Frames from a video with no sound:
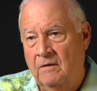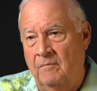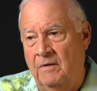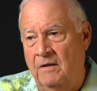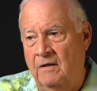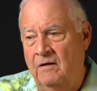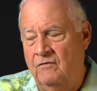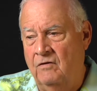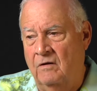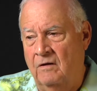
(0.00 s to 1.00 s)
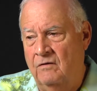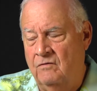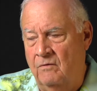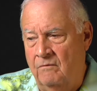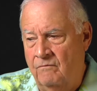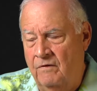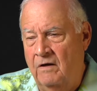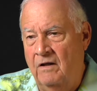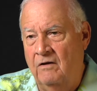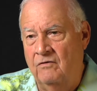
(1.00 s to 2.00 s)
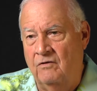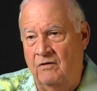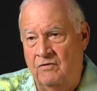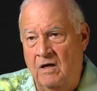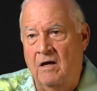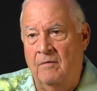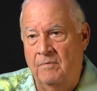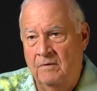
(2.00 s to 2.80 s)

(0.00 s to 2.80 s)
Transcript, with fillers: I mean, it's a, it's a very interesting job.